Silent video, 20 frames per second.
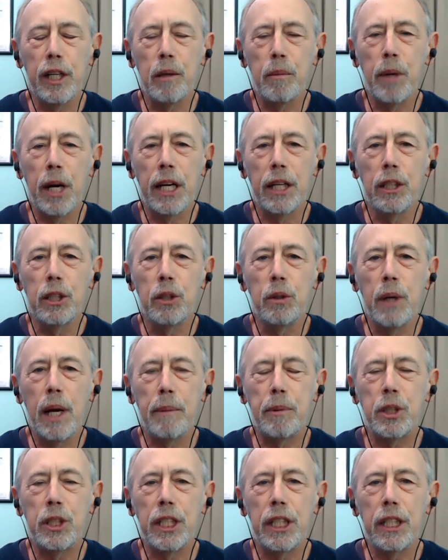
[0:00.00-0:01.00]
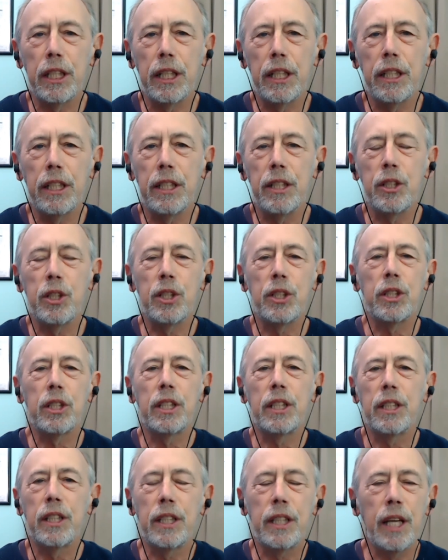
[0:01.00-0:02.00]
of mine, Lou Epstein, and he just
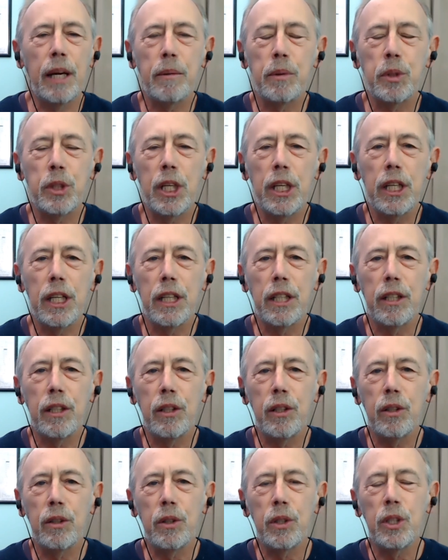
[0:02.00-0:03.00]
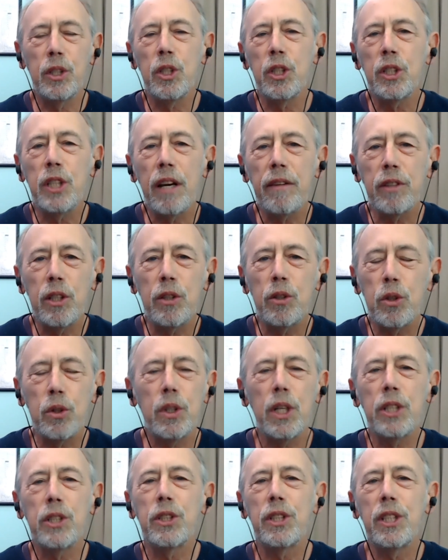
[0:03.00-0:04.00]
kept saying, you just have to
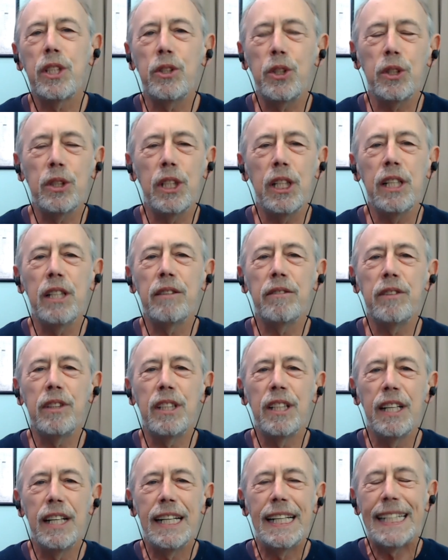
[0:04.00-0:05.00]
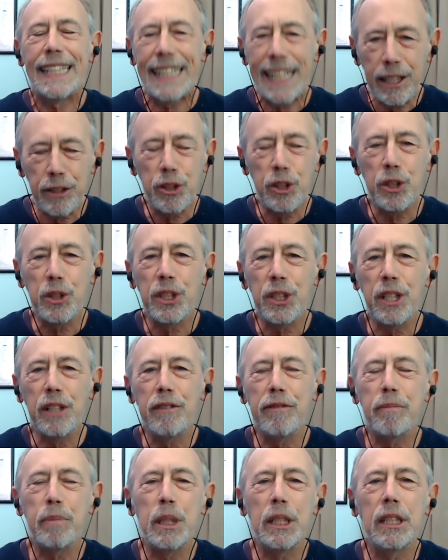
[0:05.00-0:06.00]
trust that you're loved. Let yourself
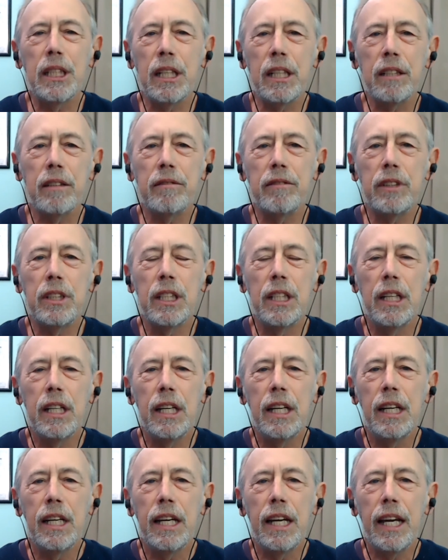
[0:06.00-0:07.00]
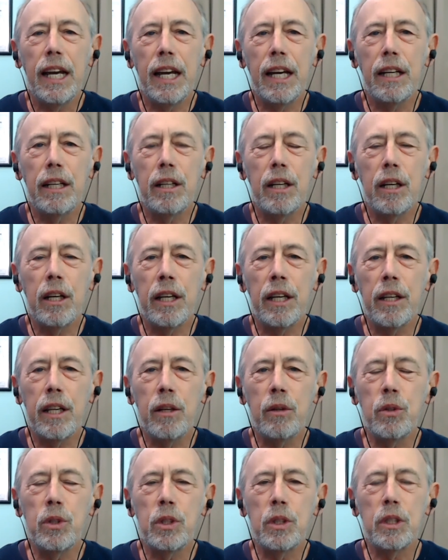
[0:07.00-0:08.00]
be loved. And
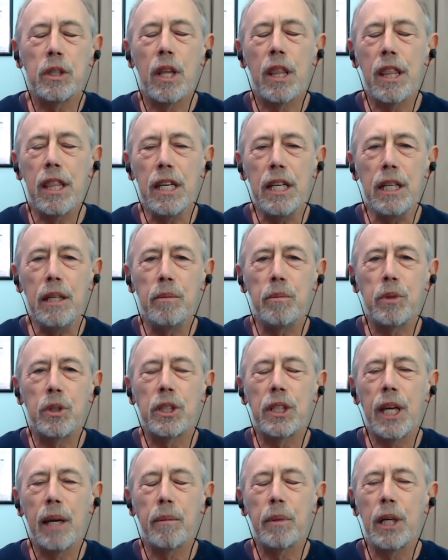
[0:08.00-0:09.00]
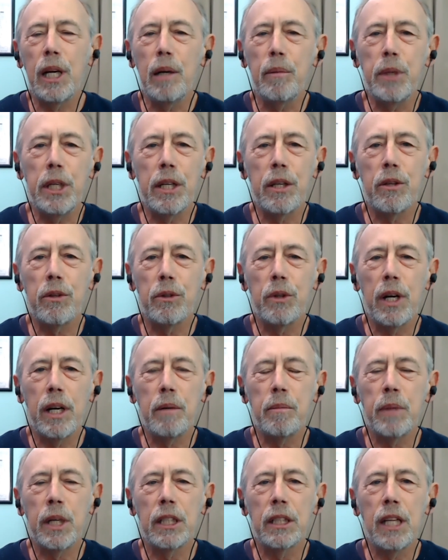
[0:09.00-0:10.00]
those themes kept coming throughout
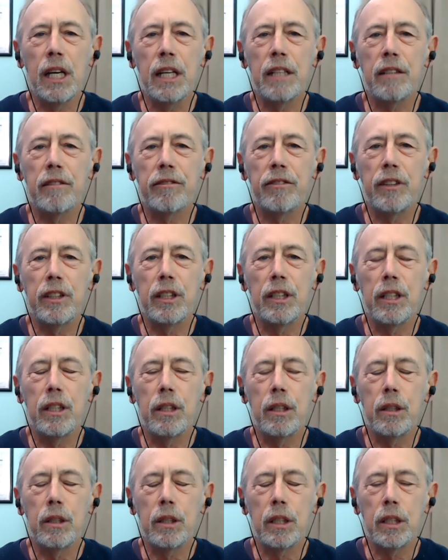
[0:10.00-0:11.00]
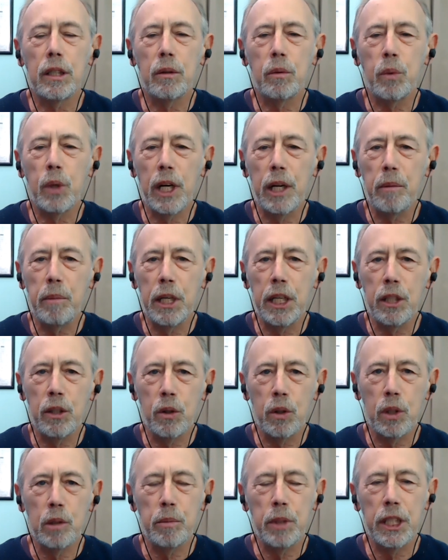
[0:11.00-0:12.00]
my life. And when I met
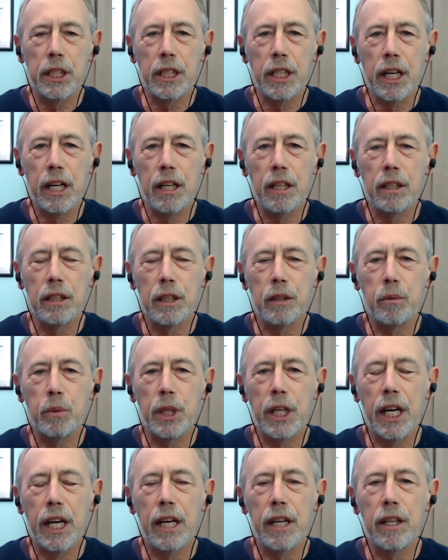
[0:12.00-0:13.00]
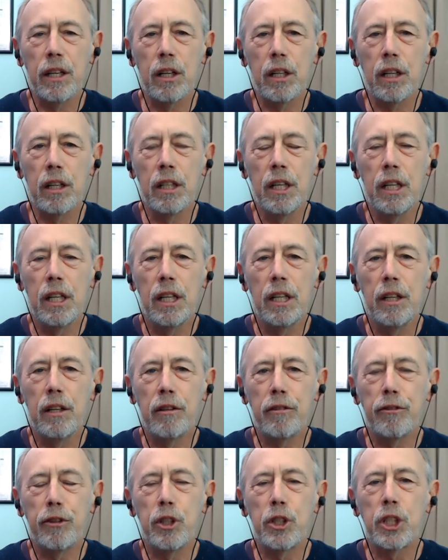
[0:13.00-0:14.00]
Norman and Carol, and we had our
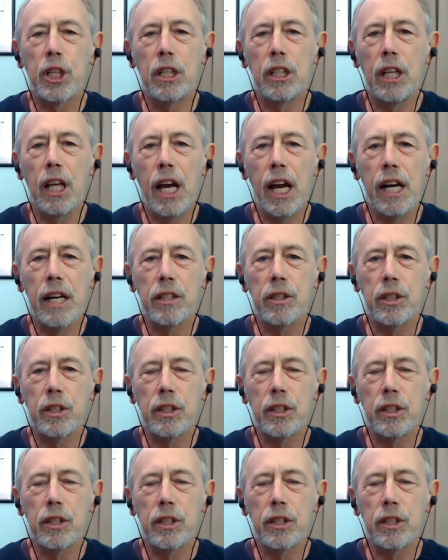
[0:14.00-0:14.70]
first class